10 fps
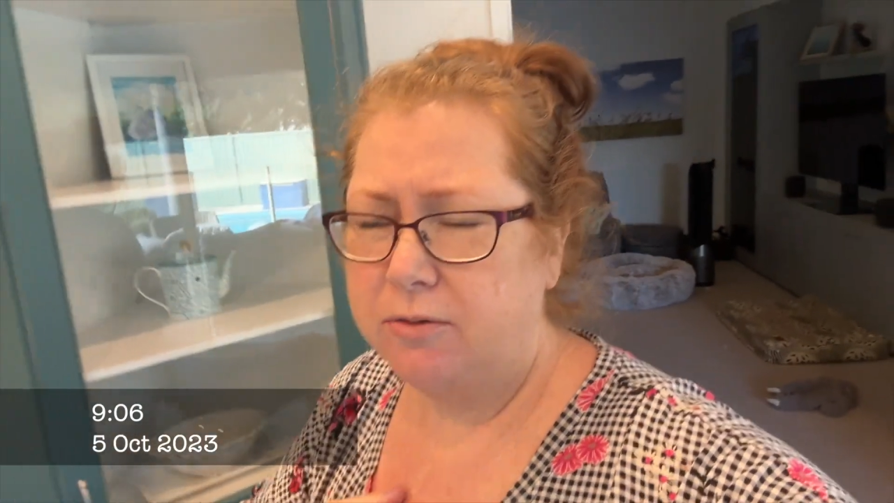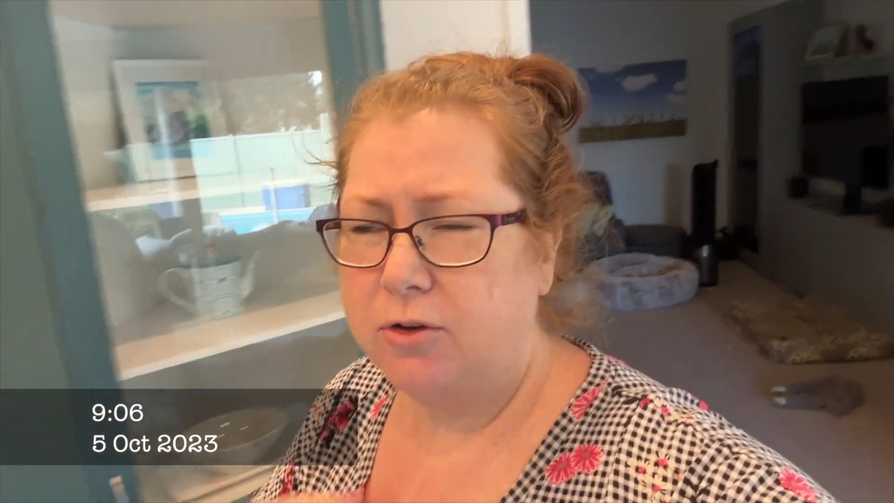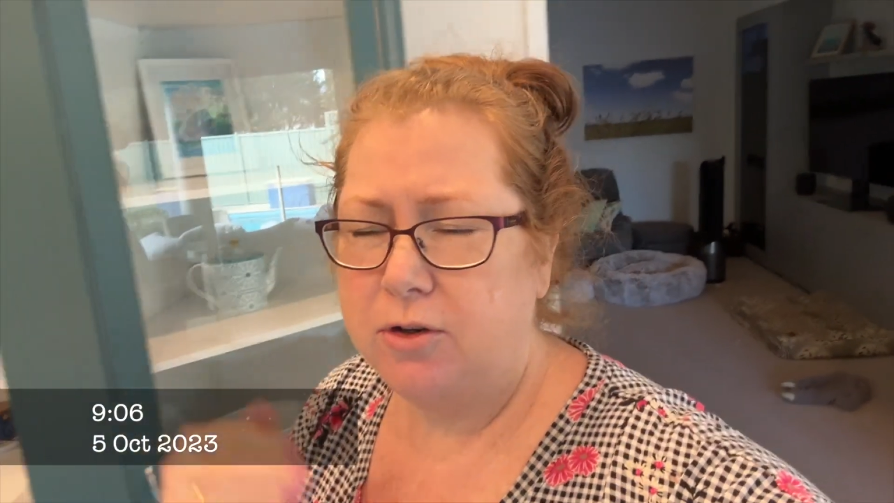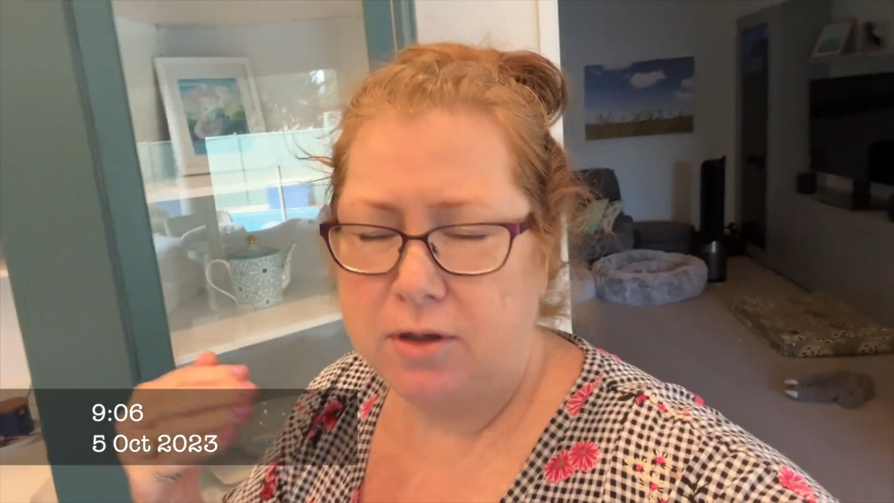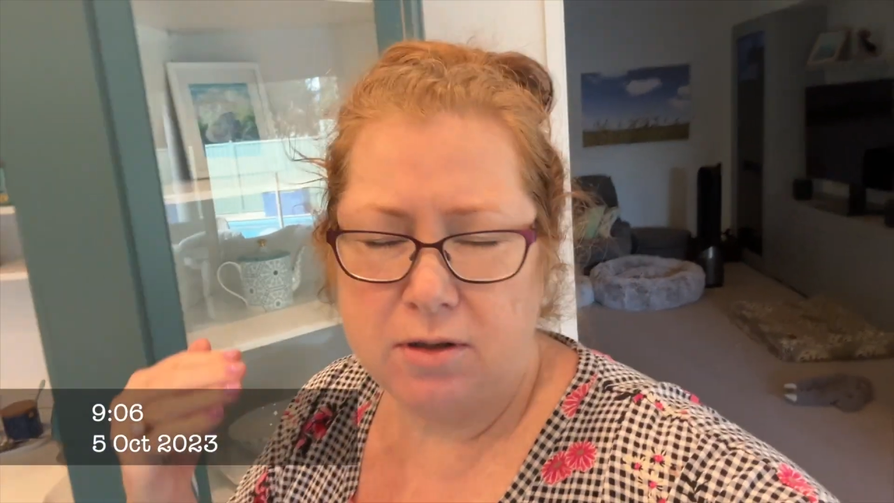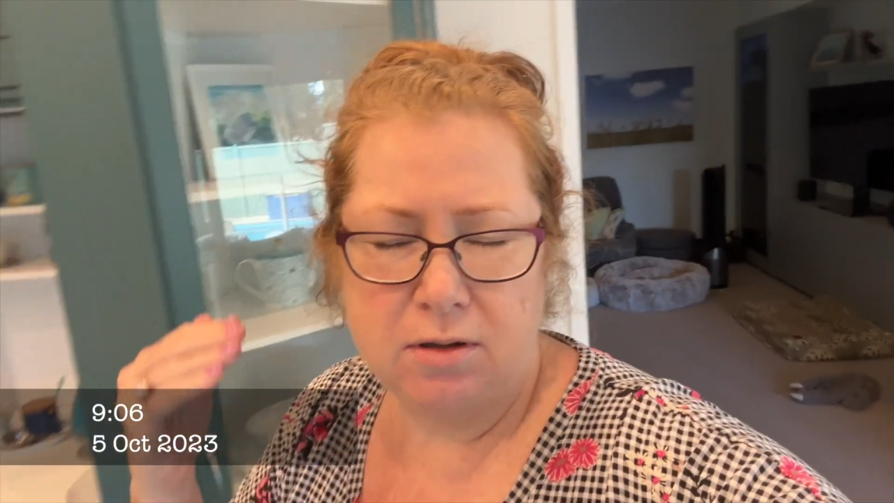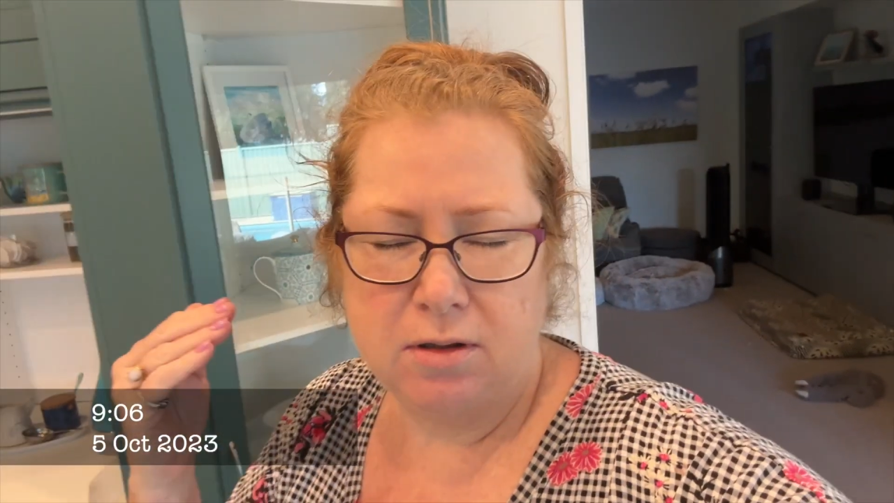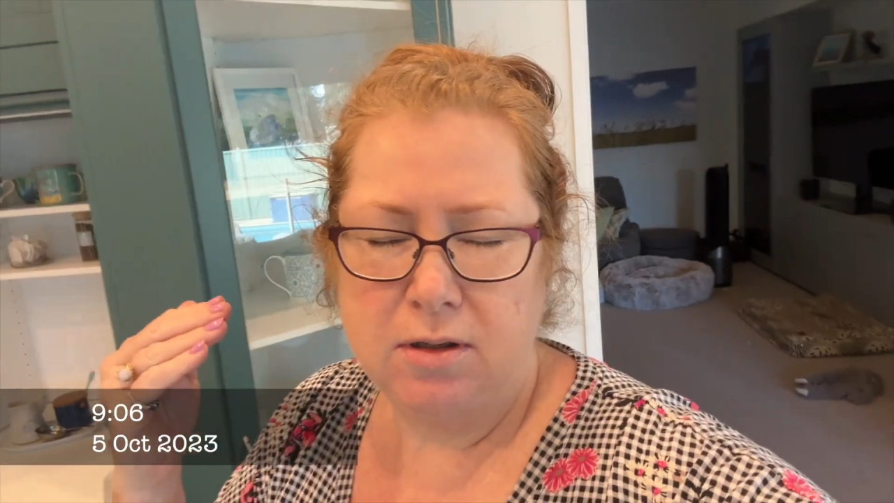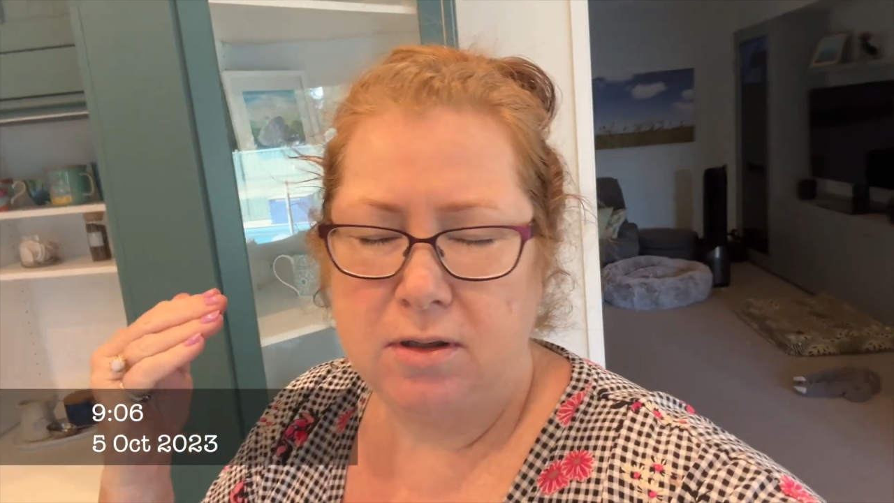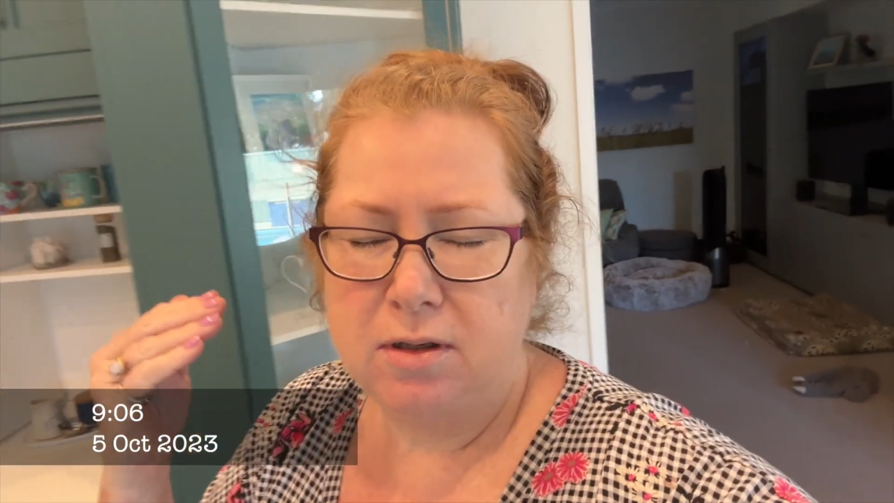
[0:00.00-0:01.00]
I've got a
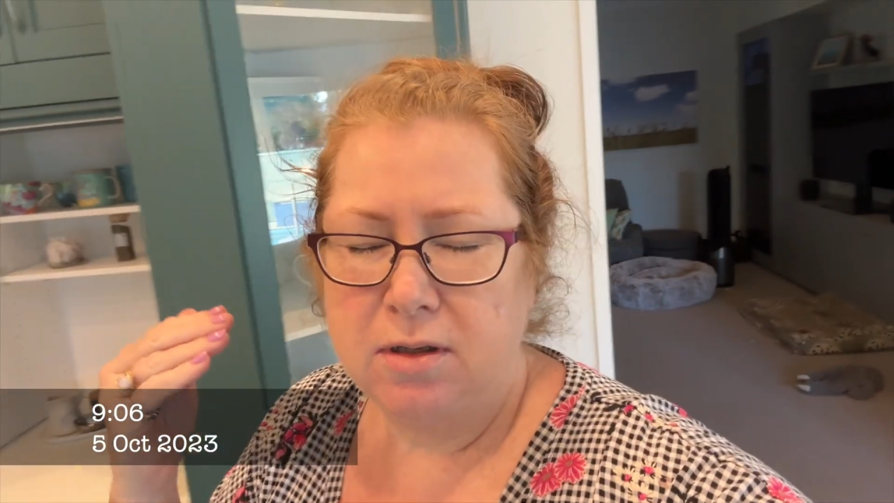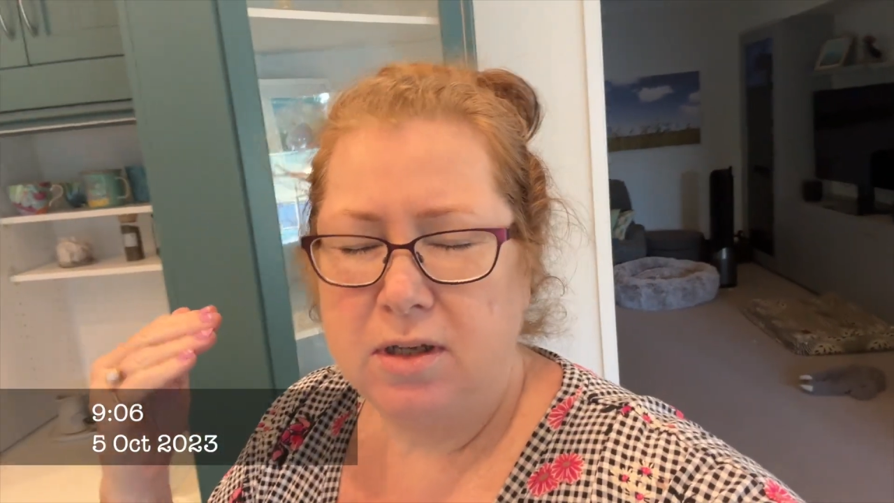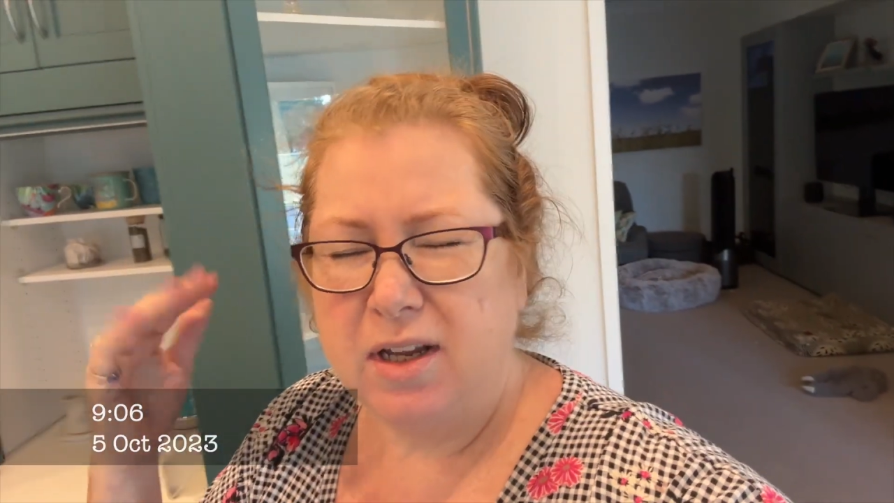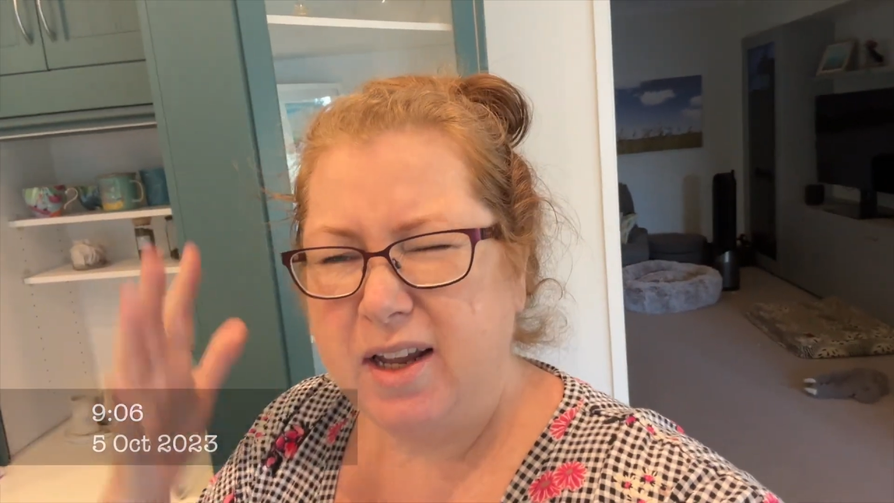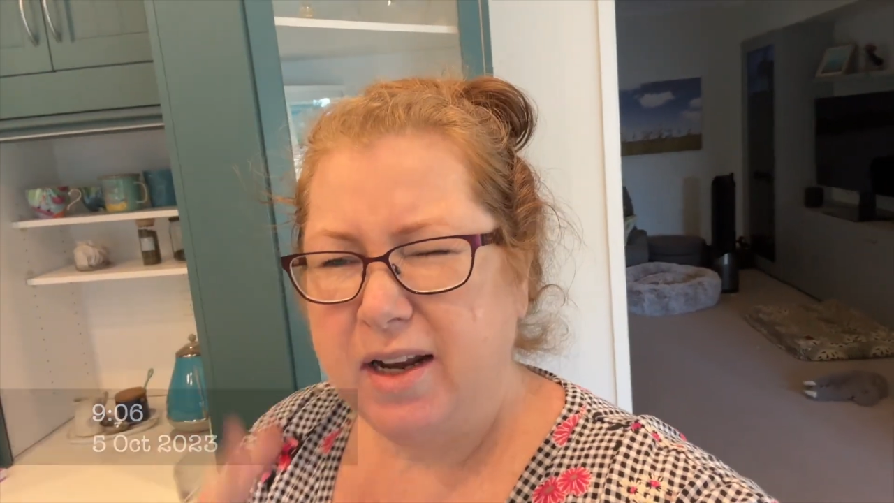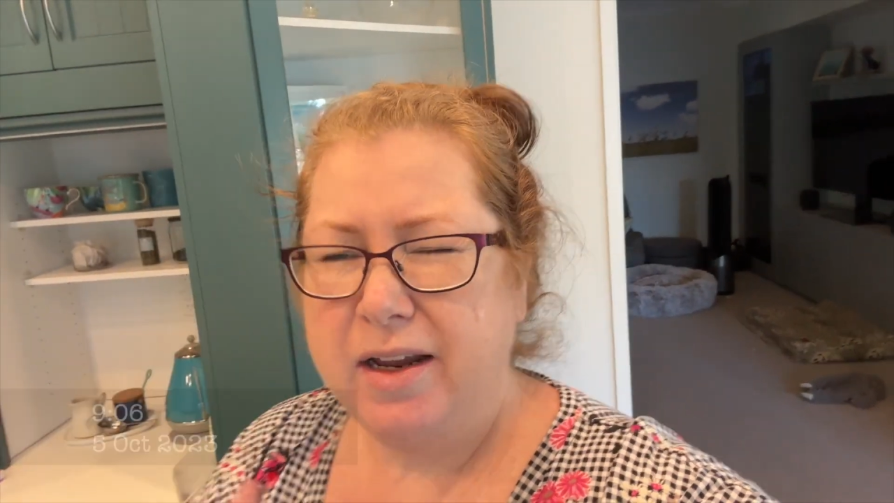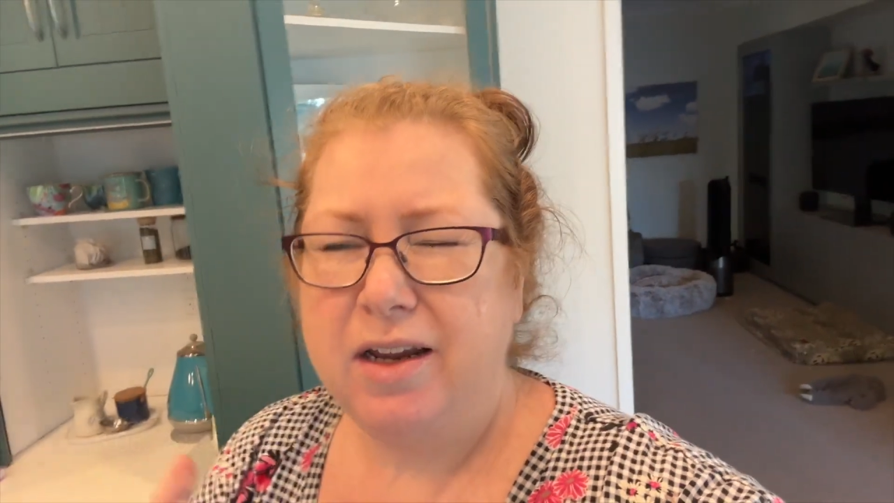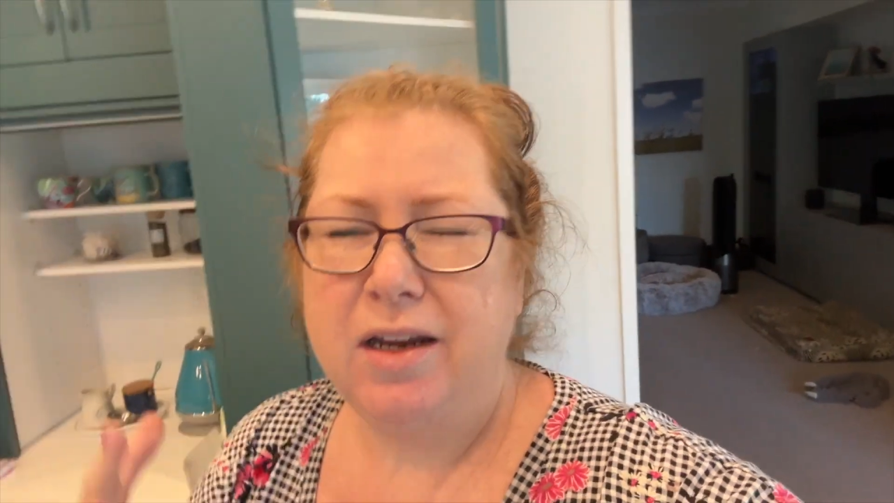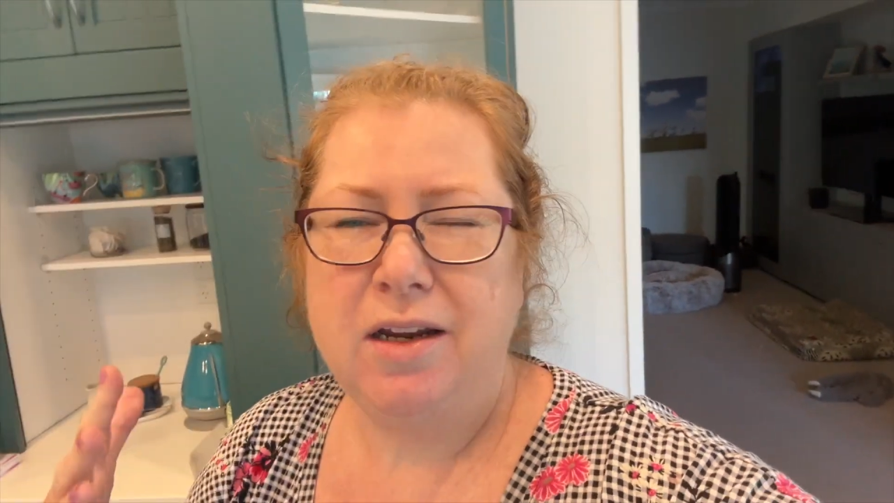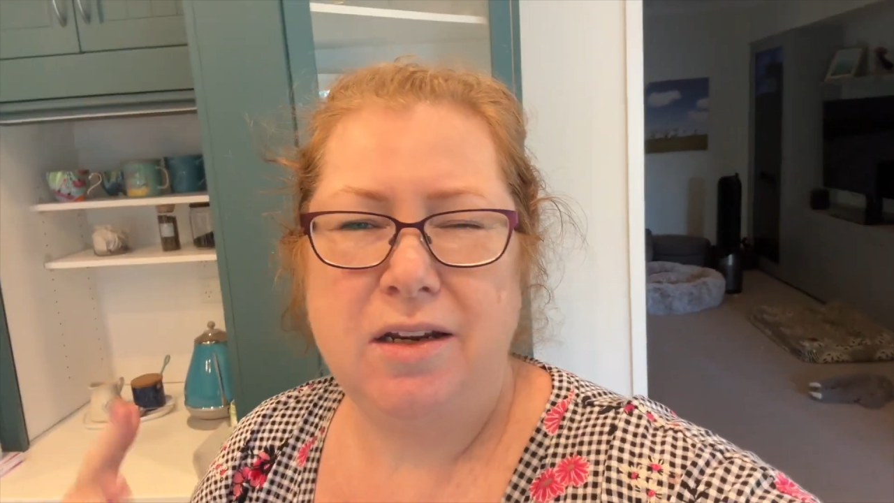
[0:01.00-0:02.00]

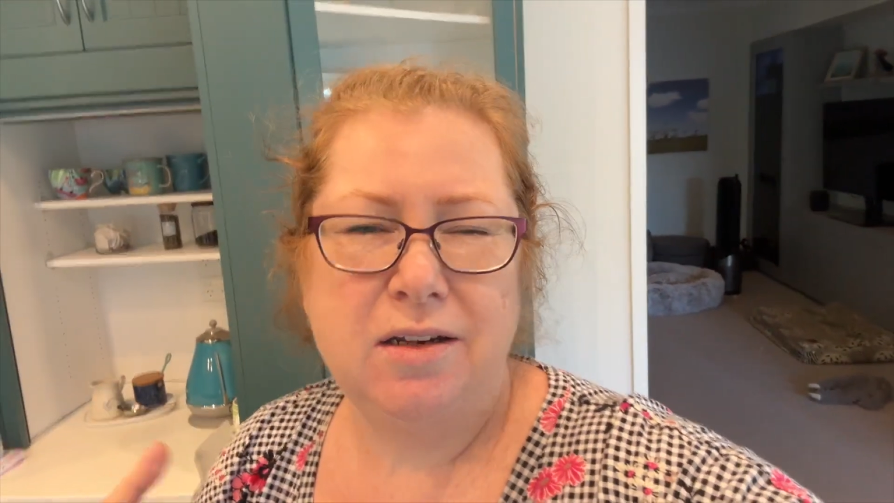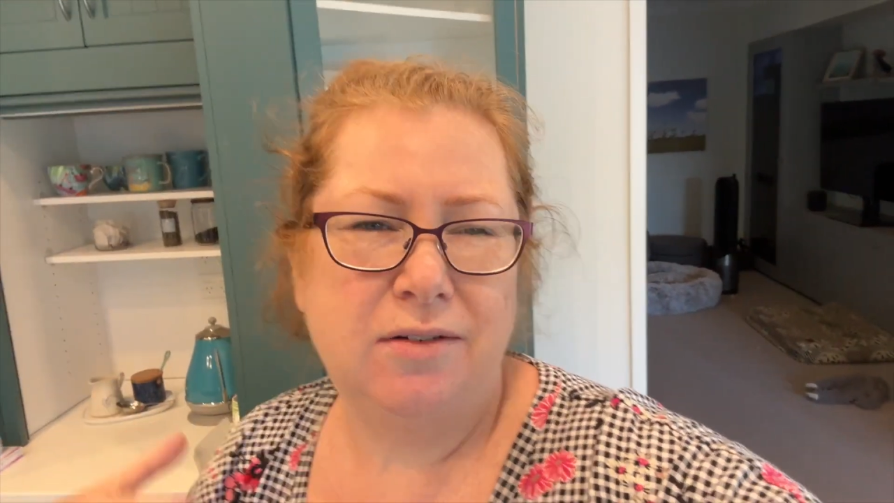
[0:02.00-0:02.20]
headache,